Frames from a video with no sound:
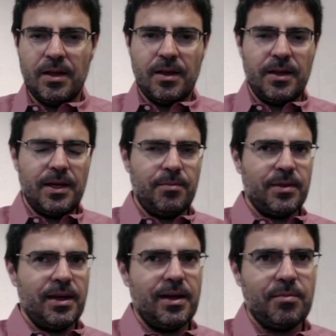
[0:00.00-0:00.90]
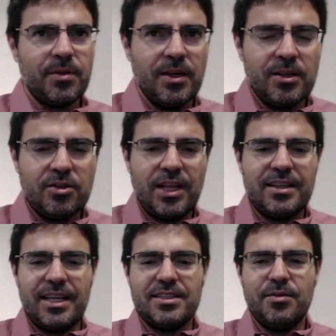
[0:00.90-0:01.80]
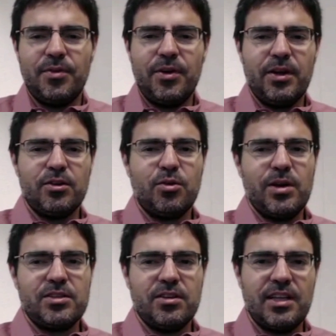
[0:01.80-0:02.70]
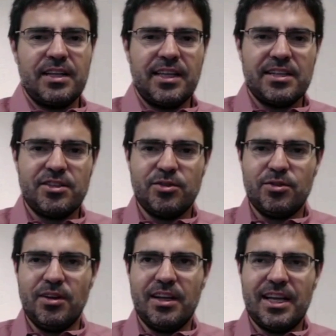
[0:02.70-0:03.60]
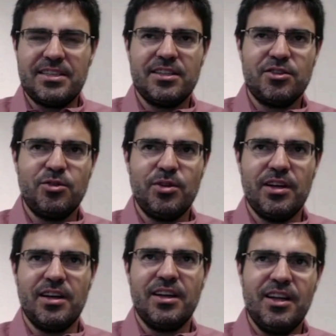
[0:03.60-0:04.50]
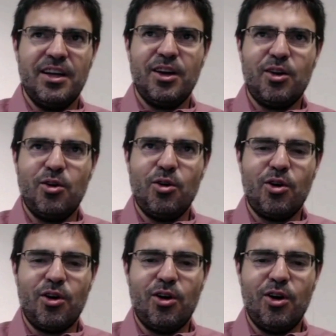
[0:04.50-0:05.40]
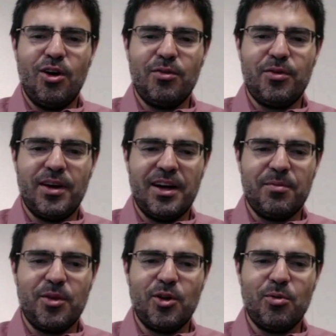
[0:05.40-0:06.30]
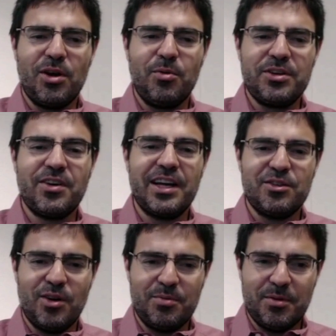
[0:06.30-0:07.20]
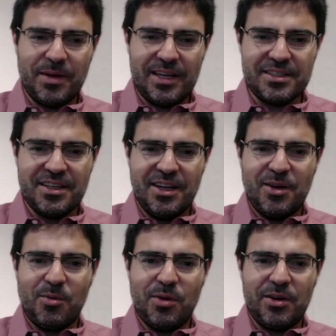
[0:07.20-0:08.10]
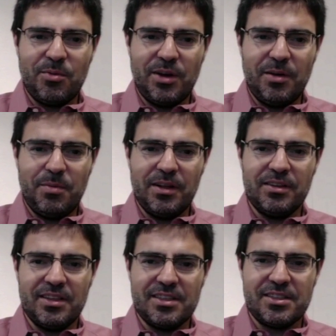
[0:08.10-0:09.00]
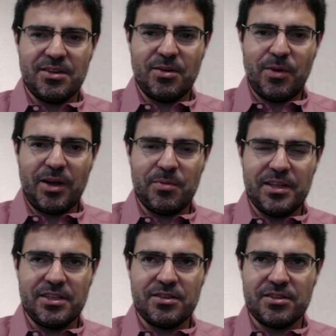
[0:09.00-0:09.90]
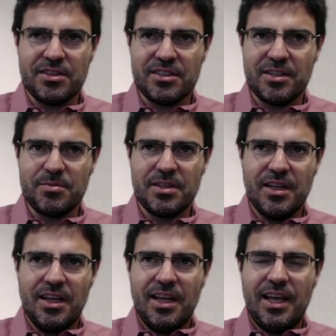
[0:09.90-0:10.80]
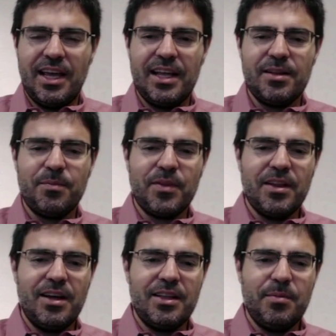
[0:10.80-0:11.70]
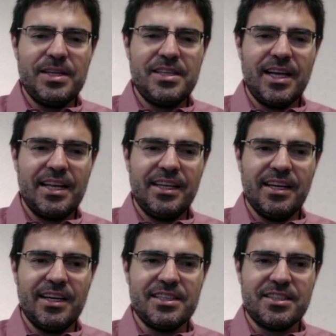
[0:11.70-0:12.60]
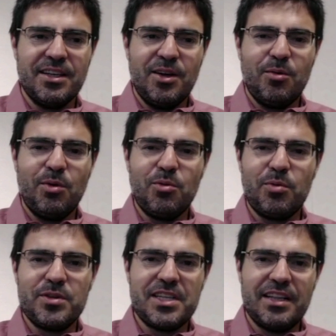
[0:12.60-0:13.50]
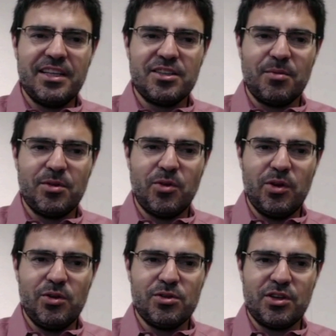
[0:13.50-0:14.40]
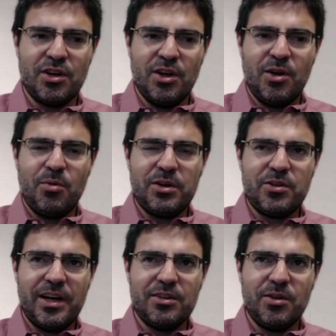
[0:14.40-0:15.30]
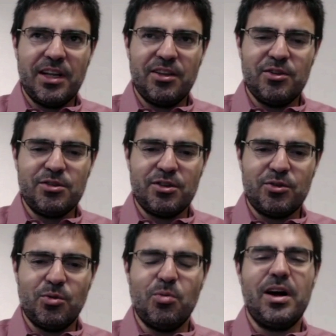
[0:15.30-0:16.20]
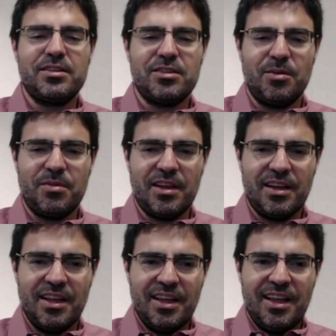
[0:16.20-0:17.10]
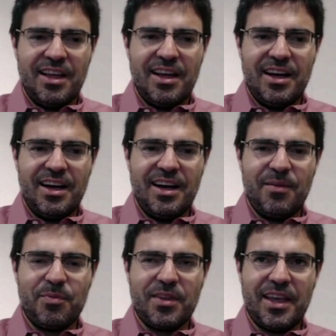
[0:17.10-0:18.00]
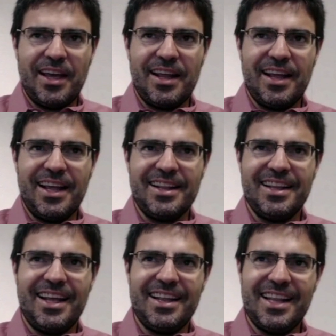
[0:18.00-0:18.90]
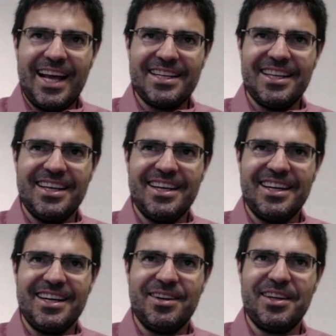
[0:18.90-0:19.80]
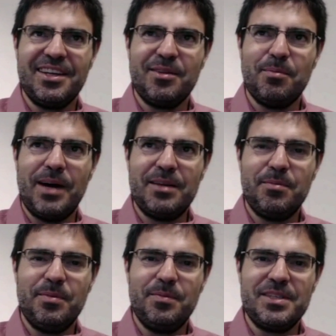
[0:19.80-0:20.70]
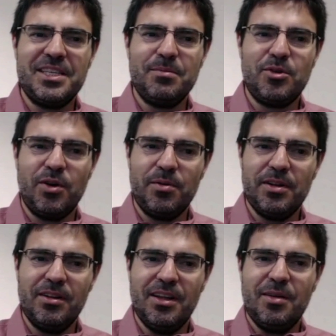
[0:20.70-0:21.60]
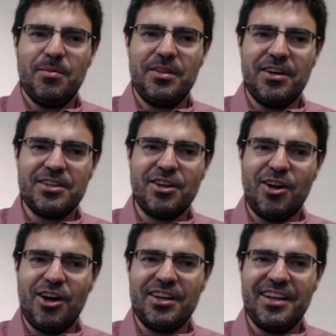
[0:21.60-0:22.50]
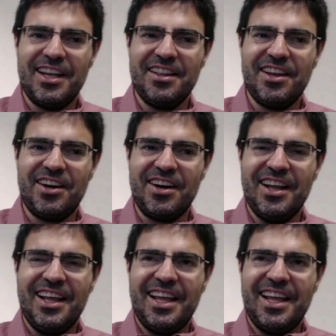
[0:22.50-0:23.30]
Yeah, so that's a very good question, and that gets us to the core of what are we trying to optimize when we build these recommendation systems. And the basic idea is when we're presenting something to the user, we're trying to get the user to watch something. And that might seem trivial, but there's a lot in there.